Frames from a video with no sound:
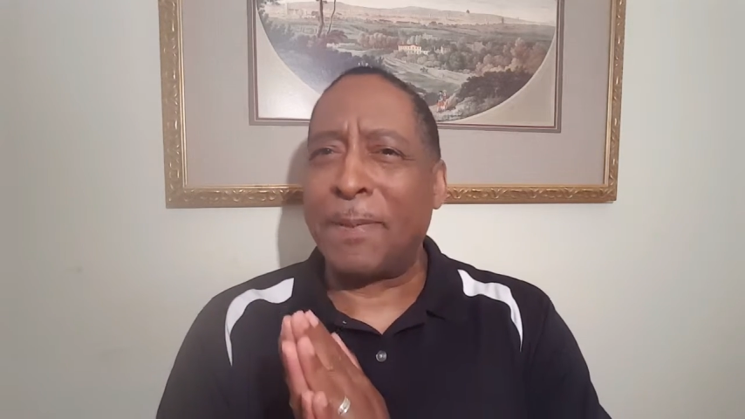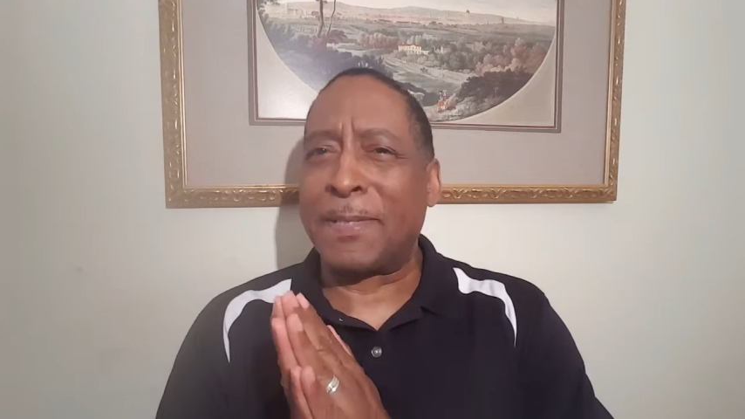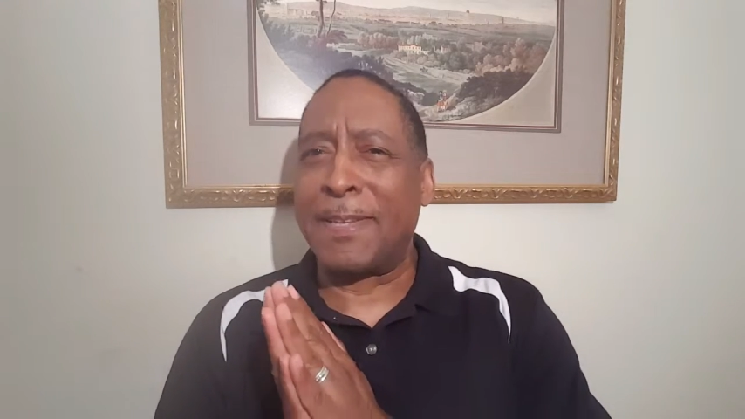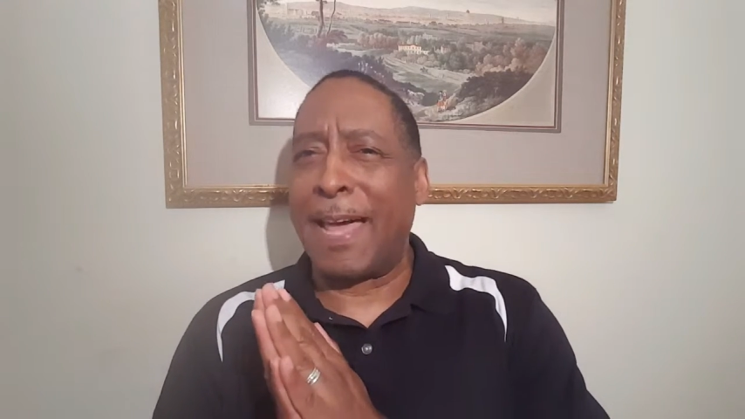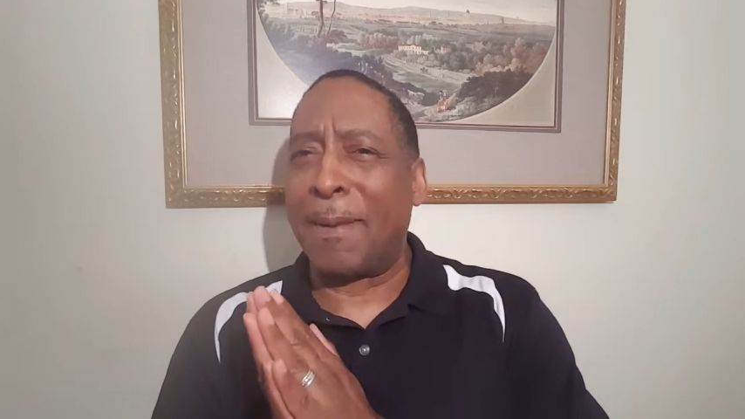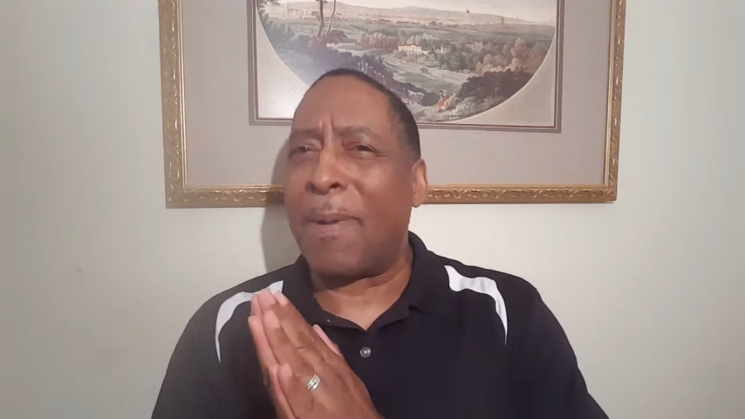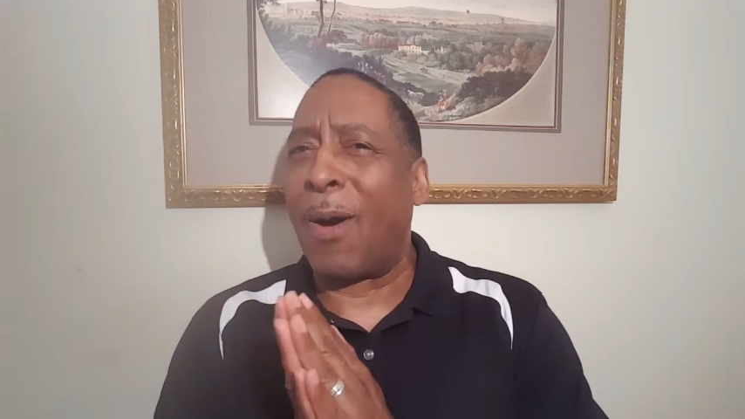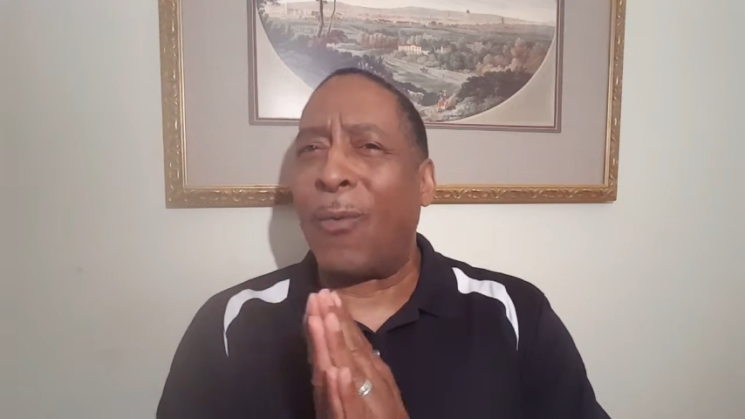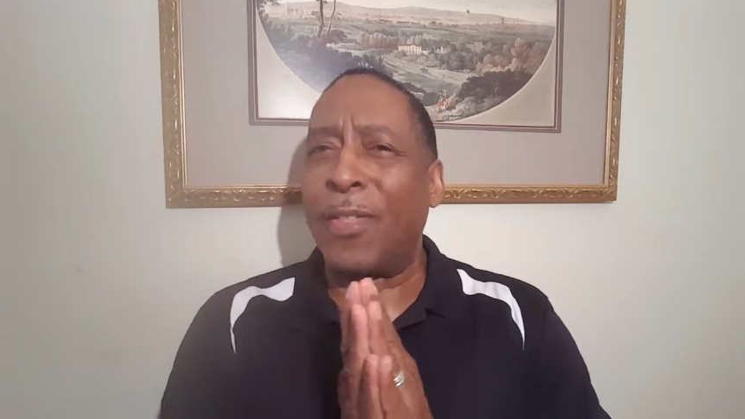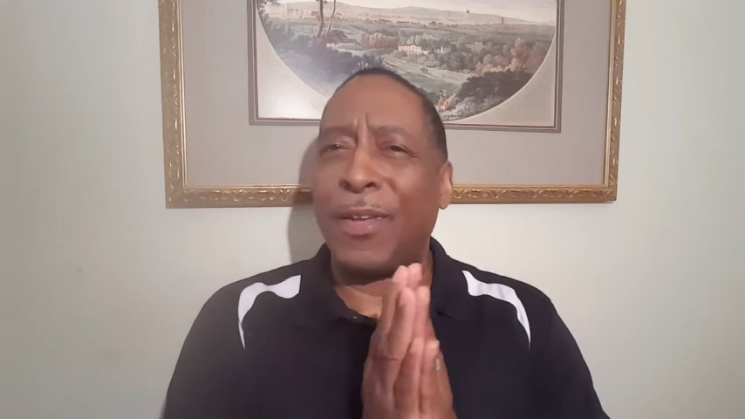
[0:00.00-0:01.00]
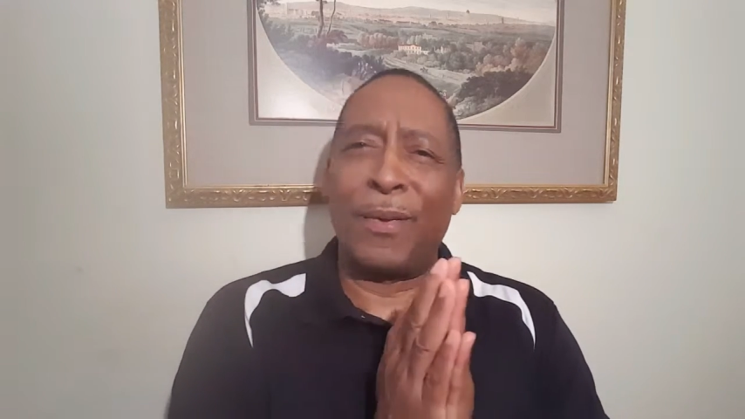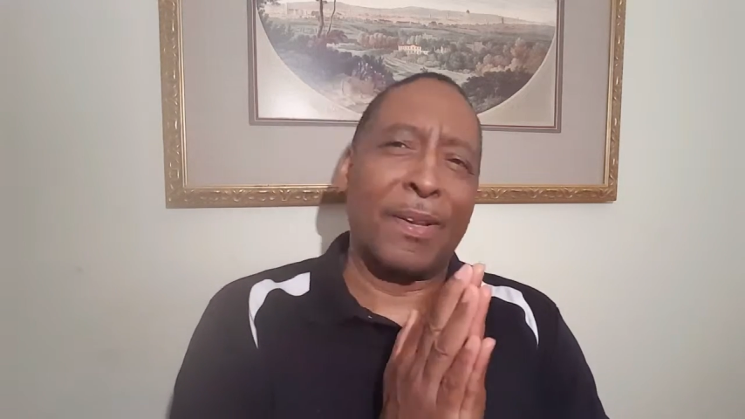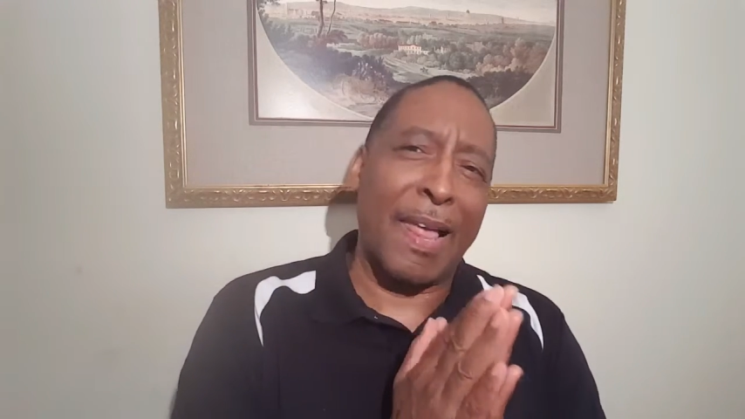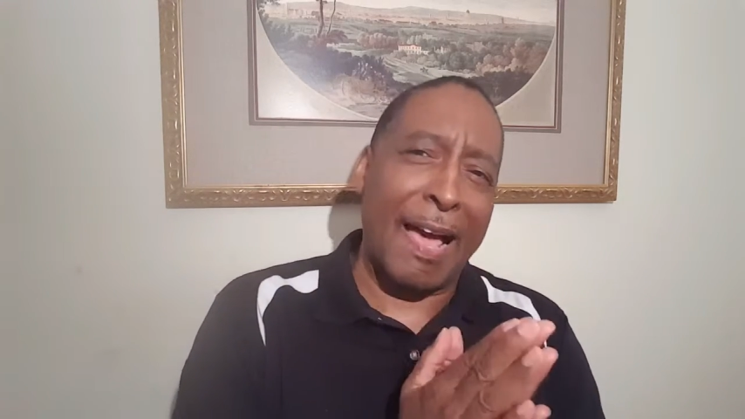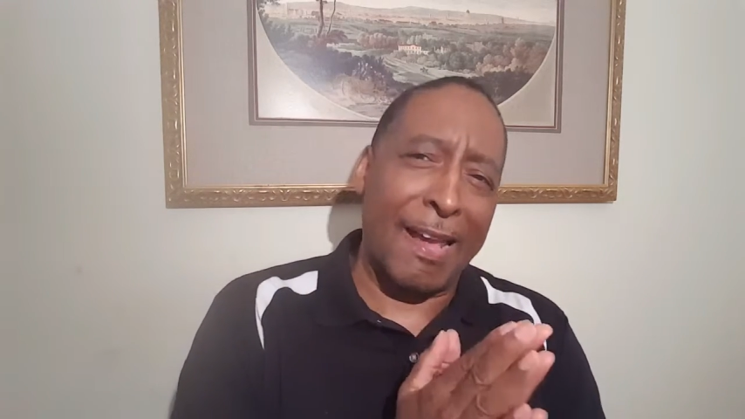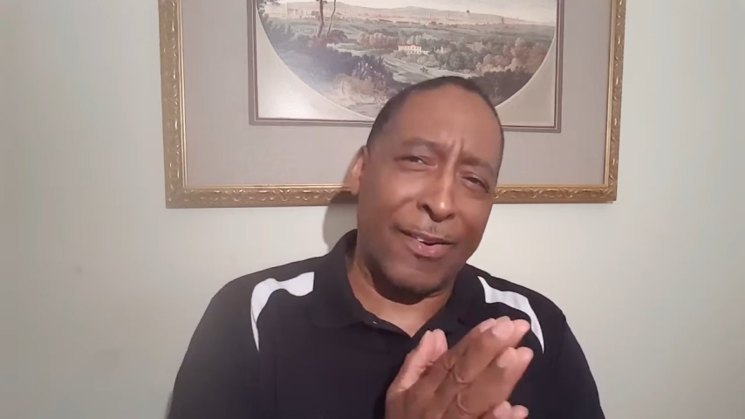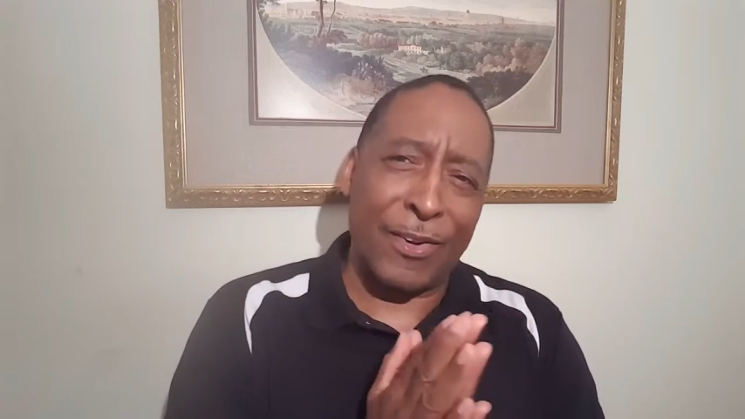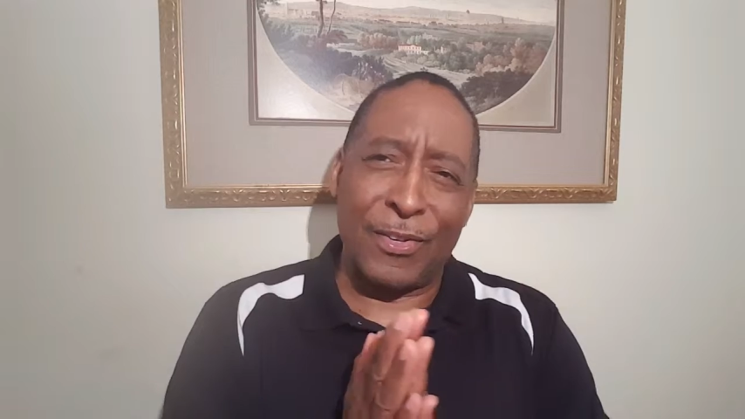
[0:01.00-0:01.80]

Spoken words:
It's not about whether you like or